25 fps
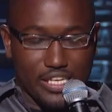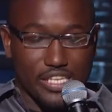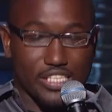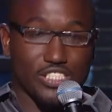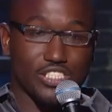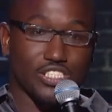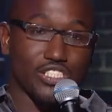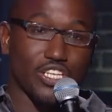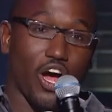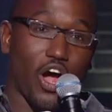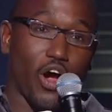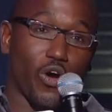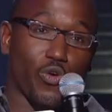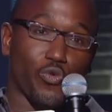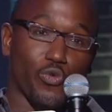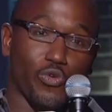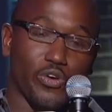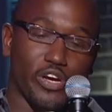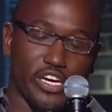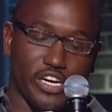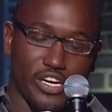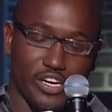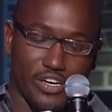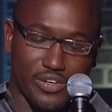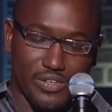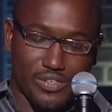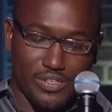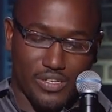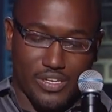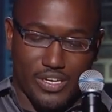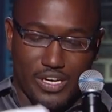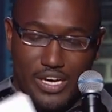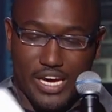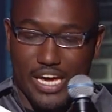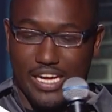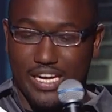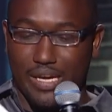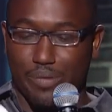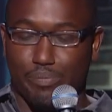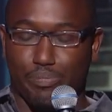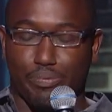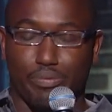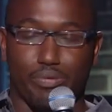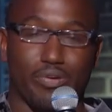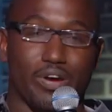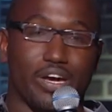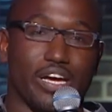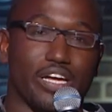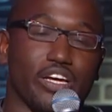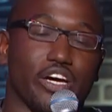This is all real and in
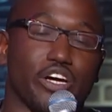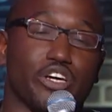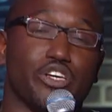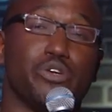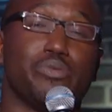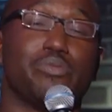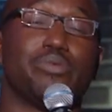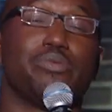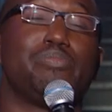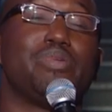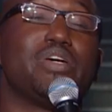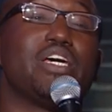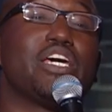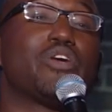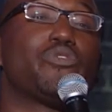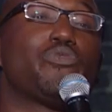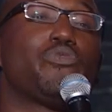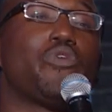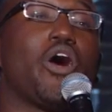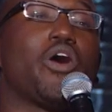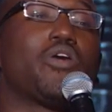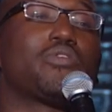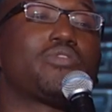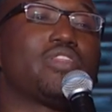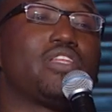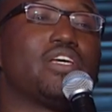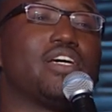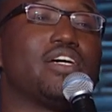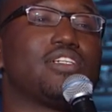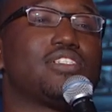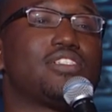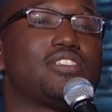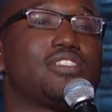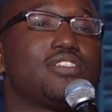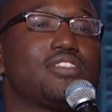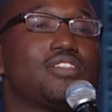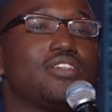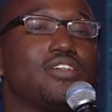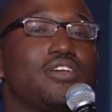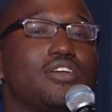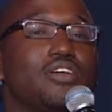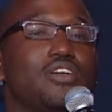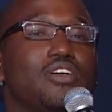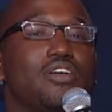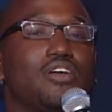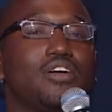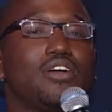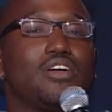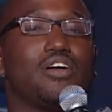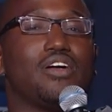print. A human being wrote this.
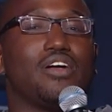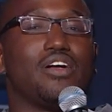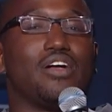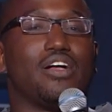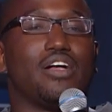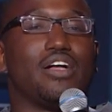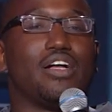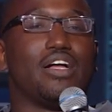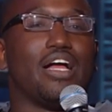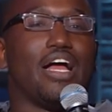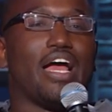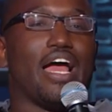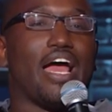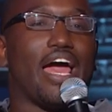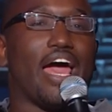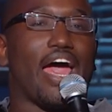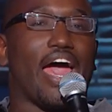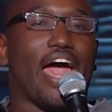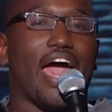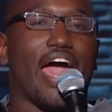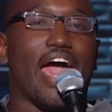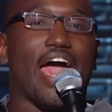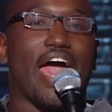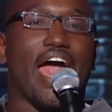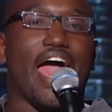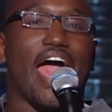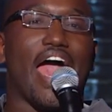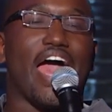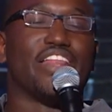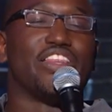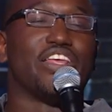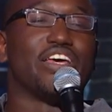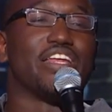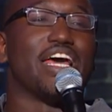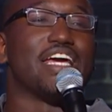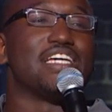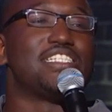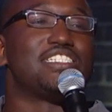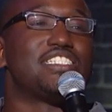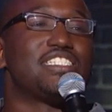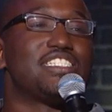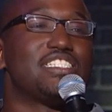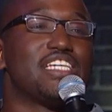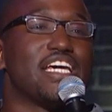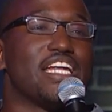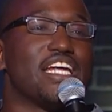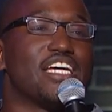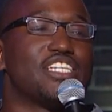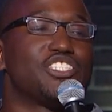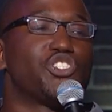And then they
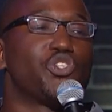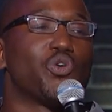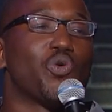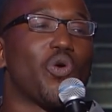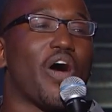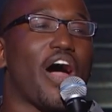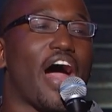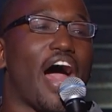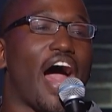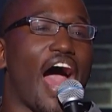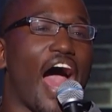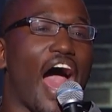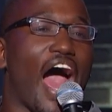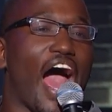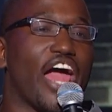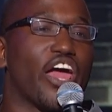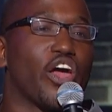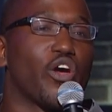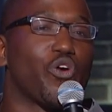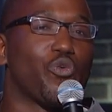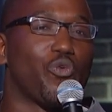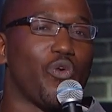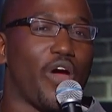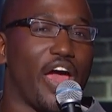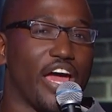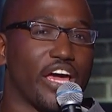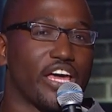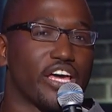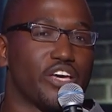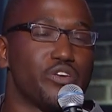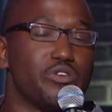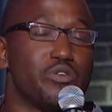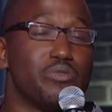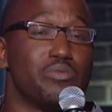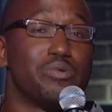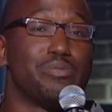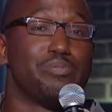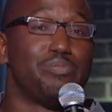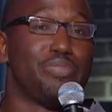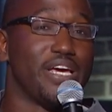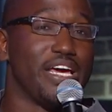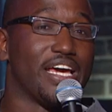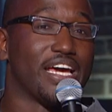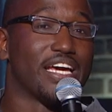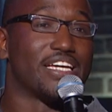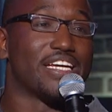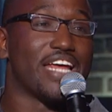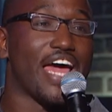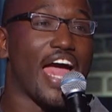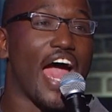sent it to a higher-ranking human
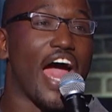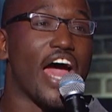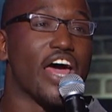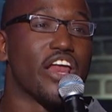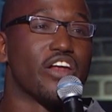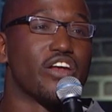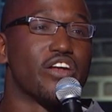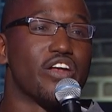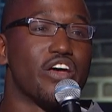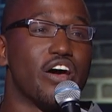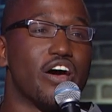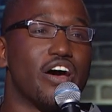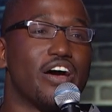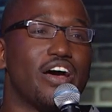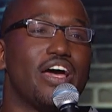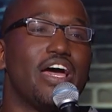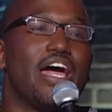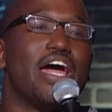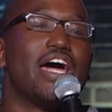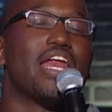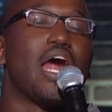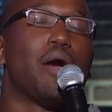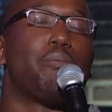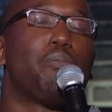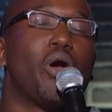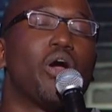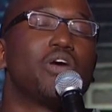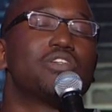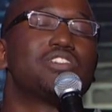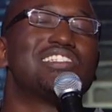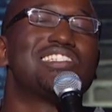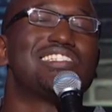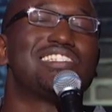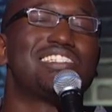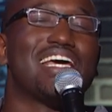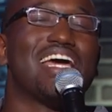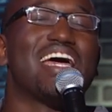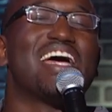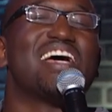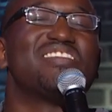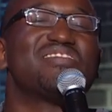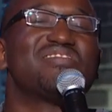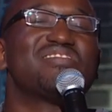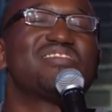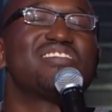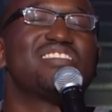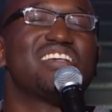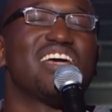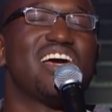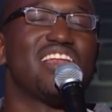being, an editor, and that person said,
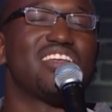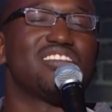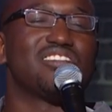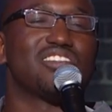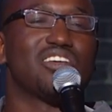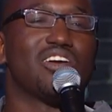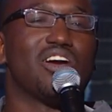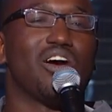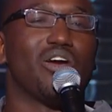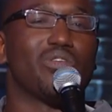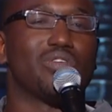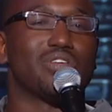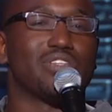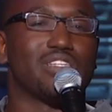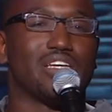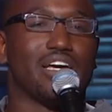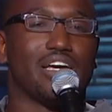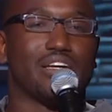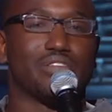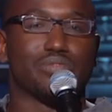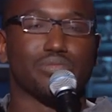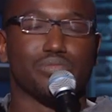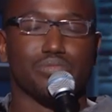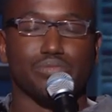yeah, let's go with that.